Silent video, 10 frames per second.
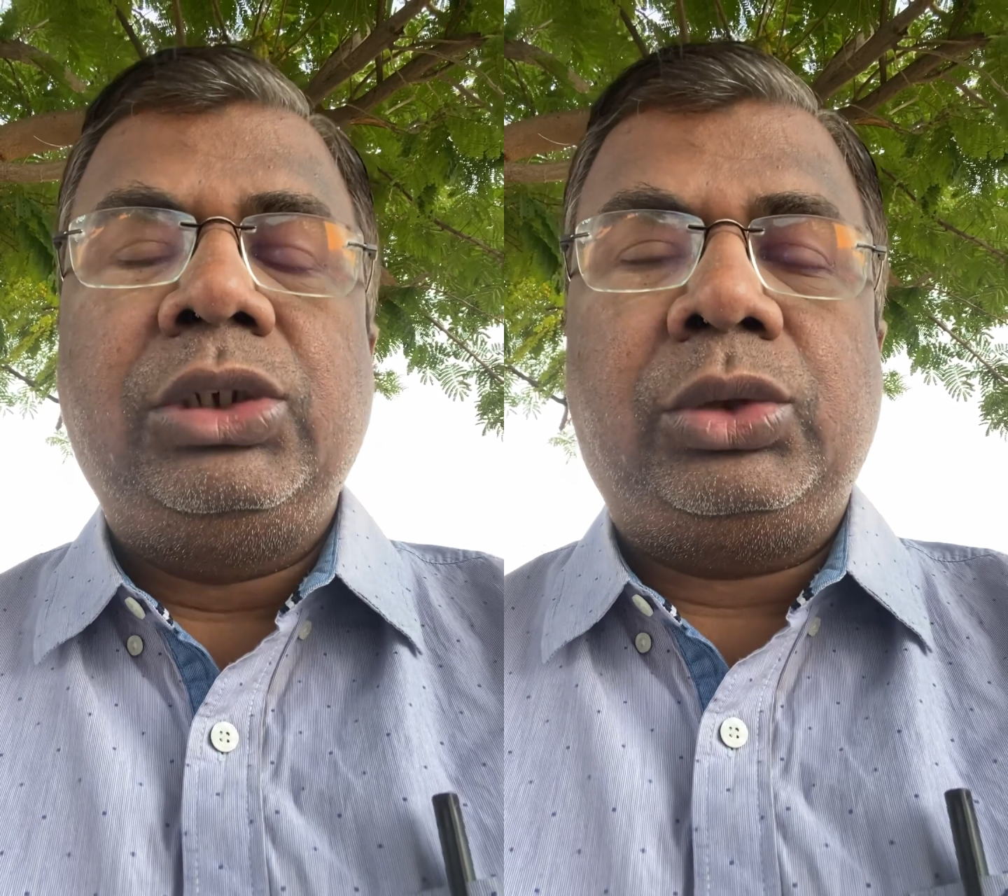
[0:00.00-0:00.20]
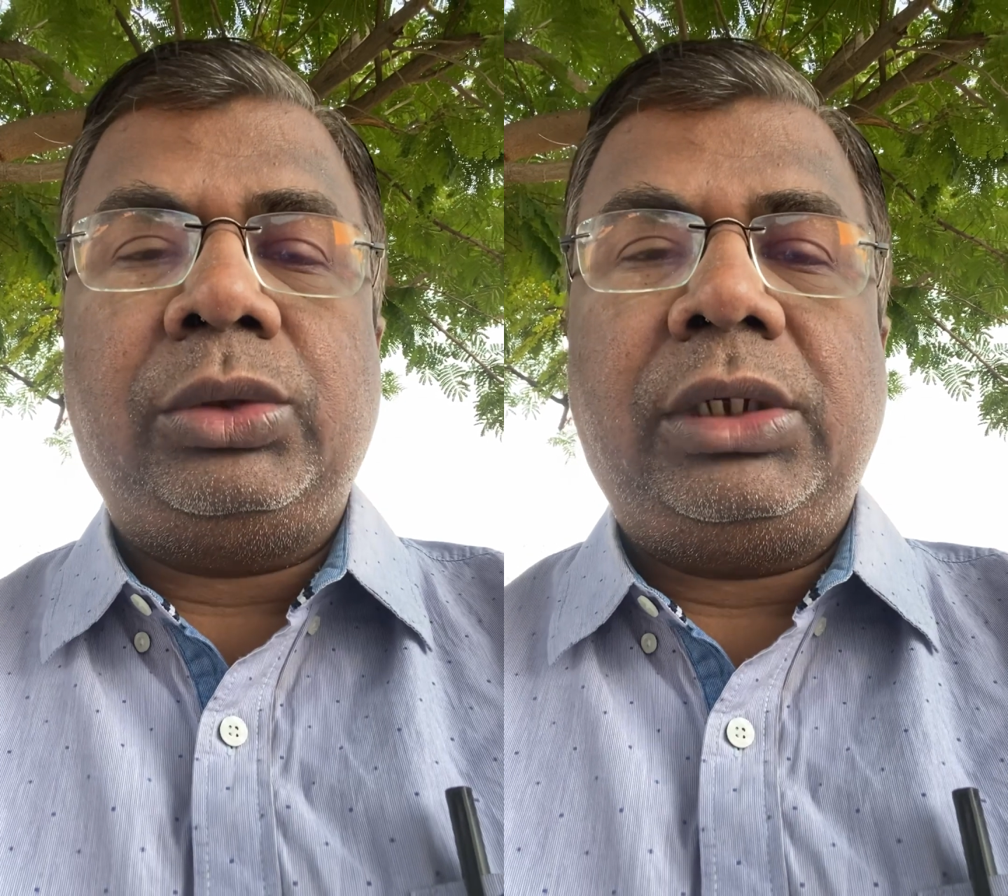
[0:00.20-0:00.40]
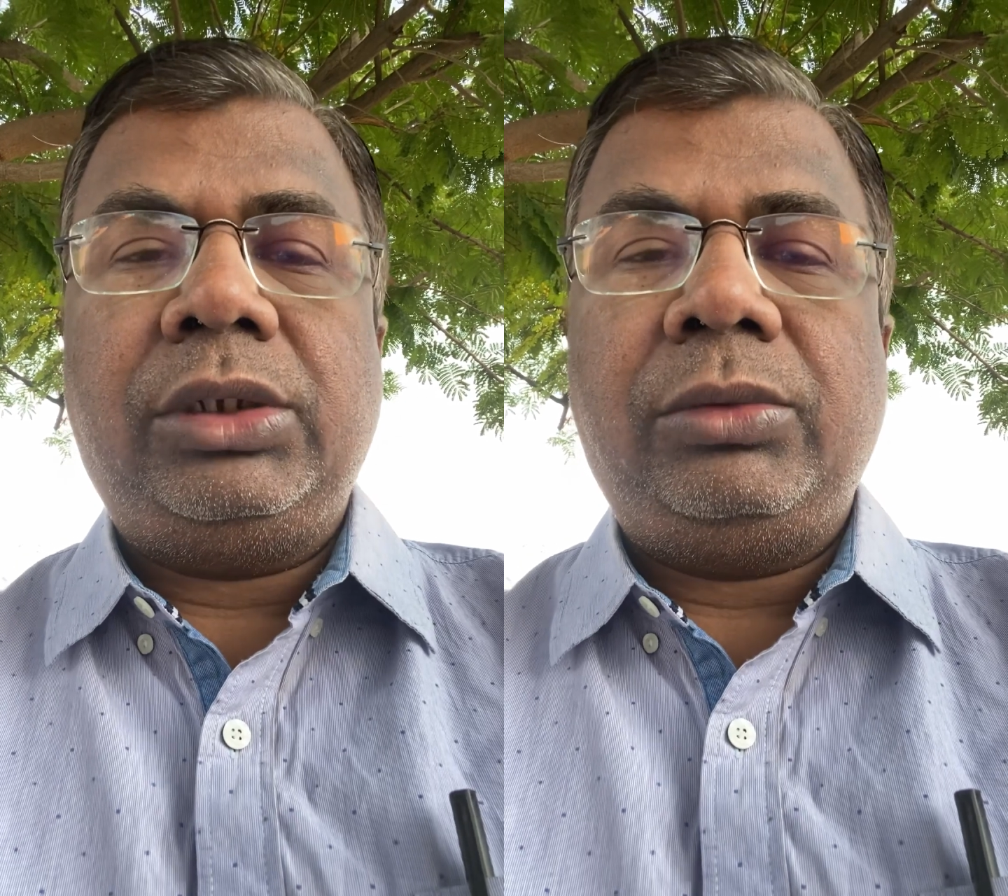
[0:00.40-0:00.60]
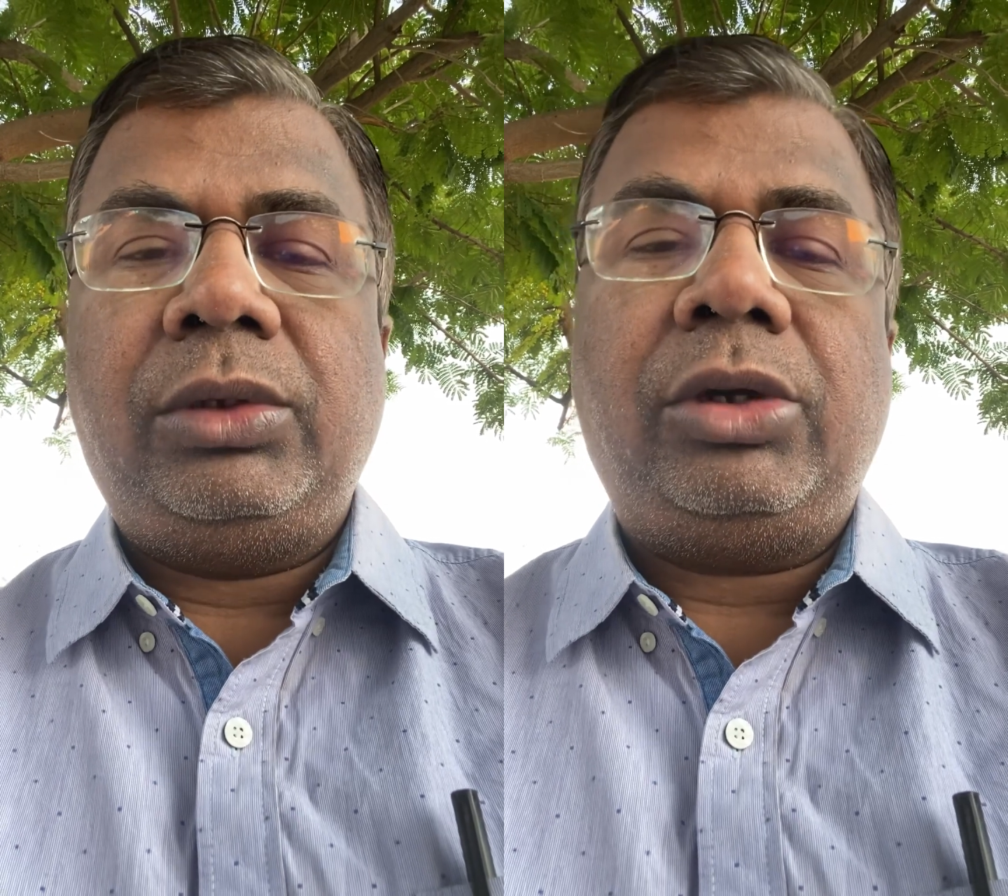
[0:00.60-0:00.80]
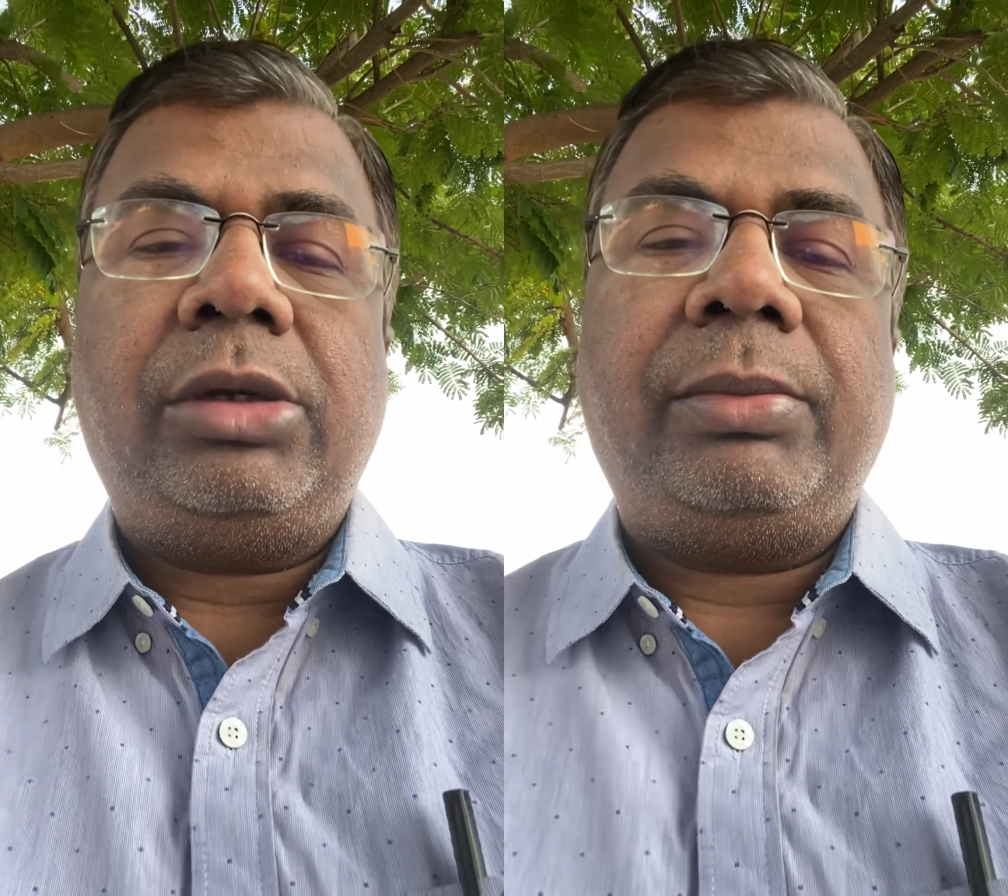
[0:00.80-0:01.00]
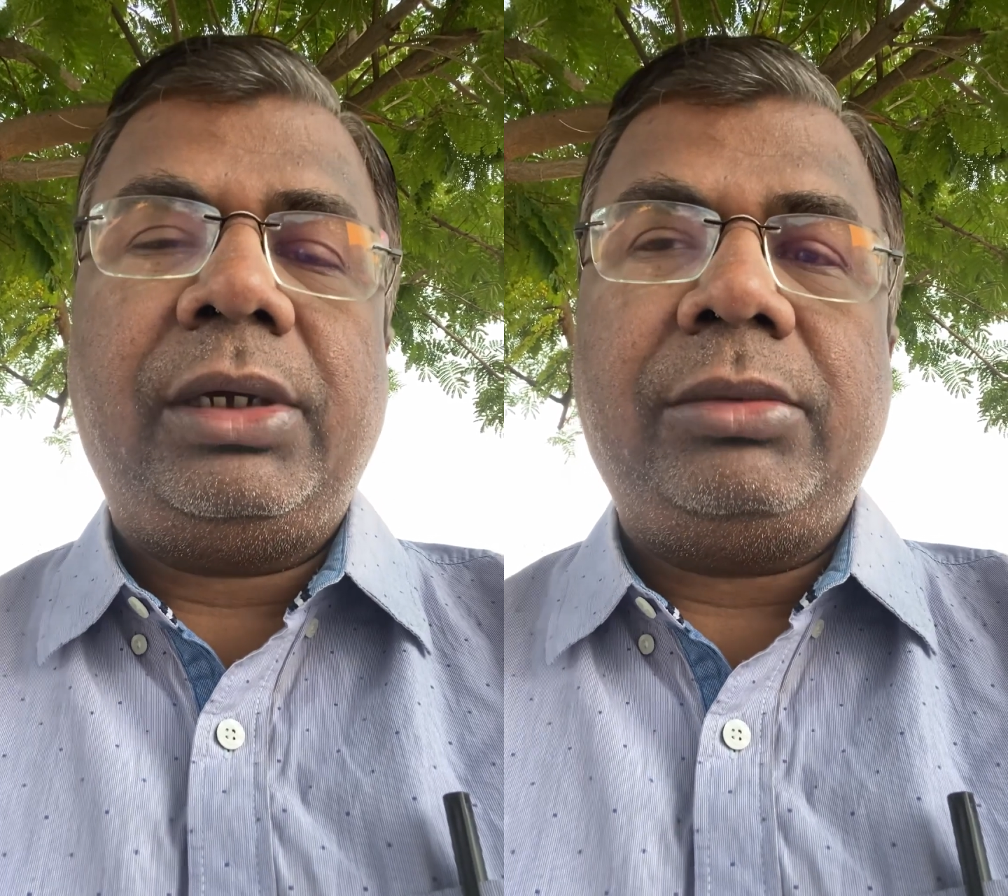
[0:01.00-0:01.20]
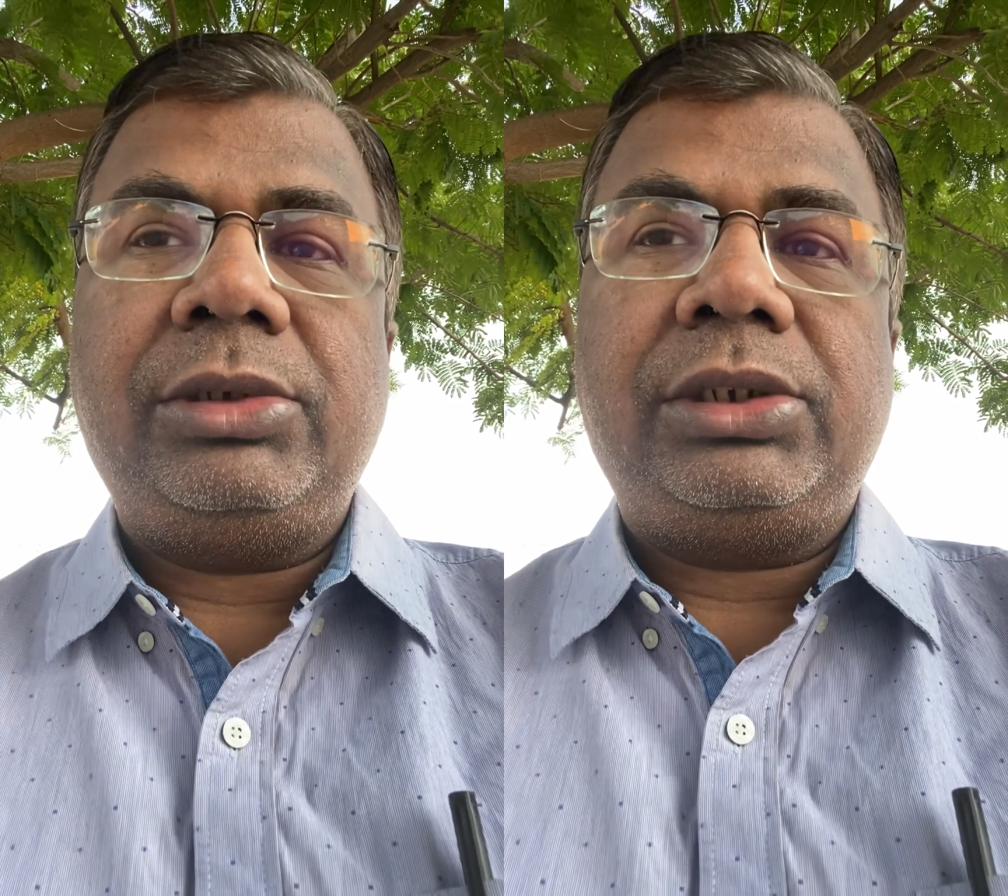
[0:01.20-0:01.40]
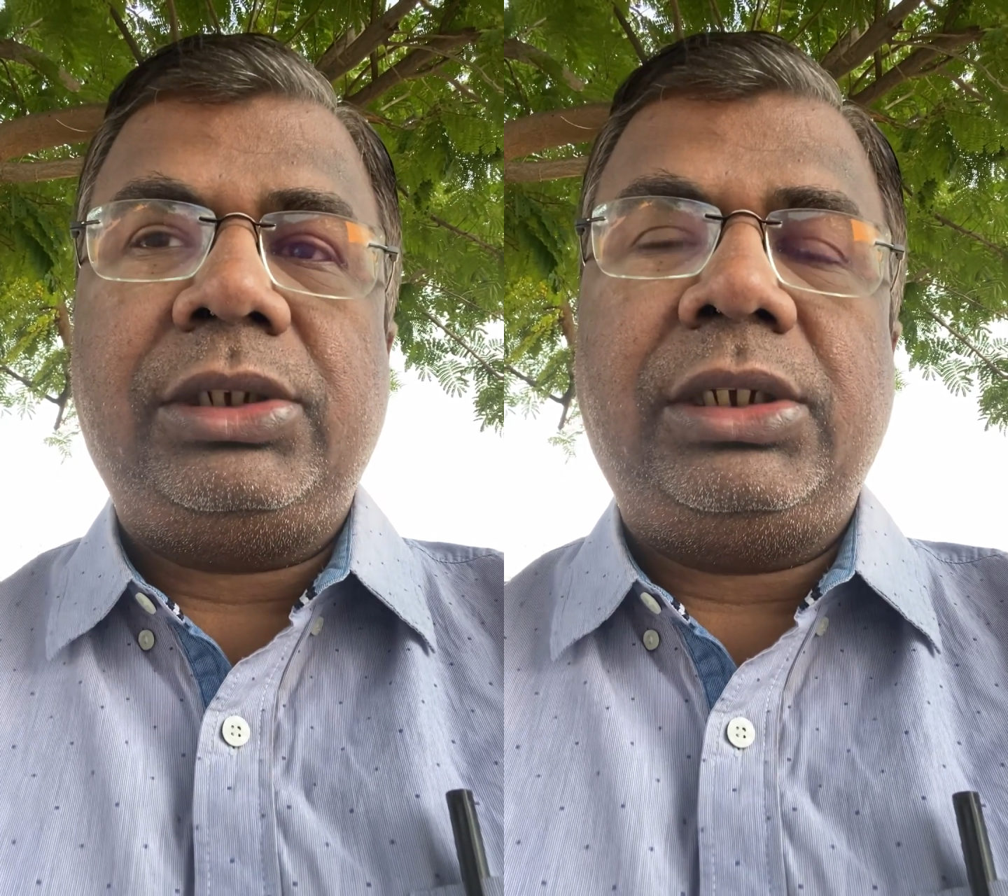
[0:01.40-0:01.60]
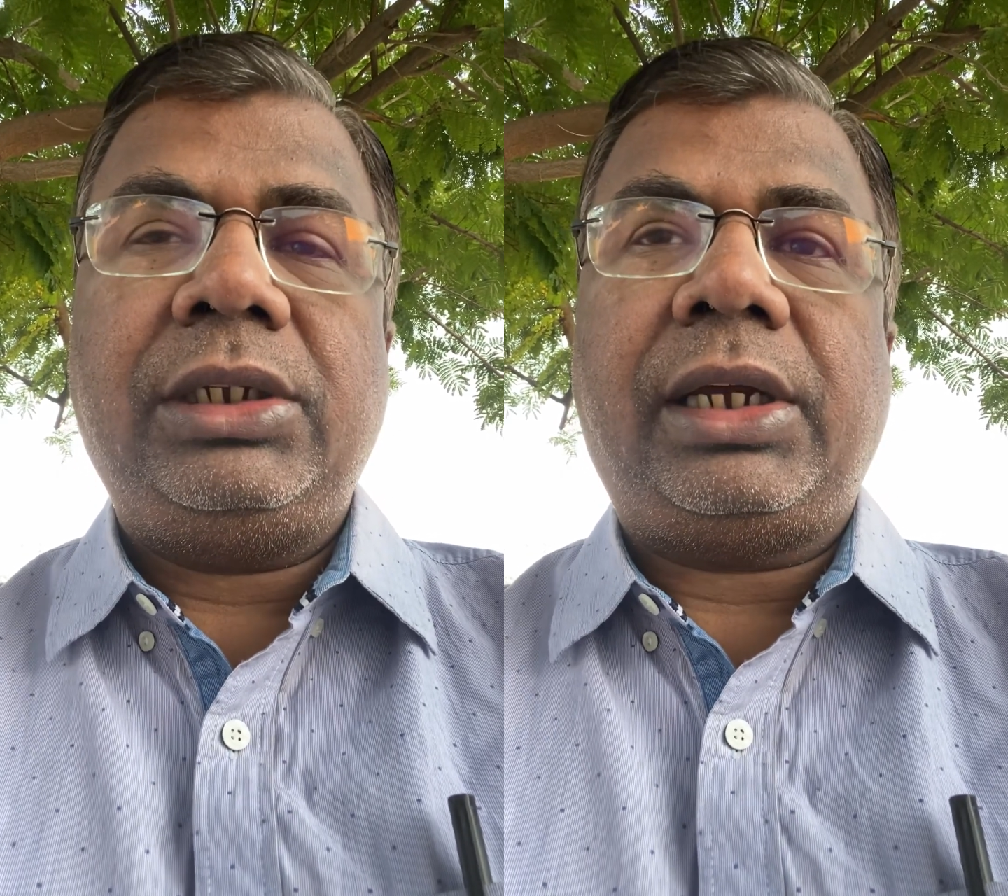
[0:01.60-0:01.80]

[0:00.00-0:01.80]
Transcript: so that you will not make a mistake in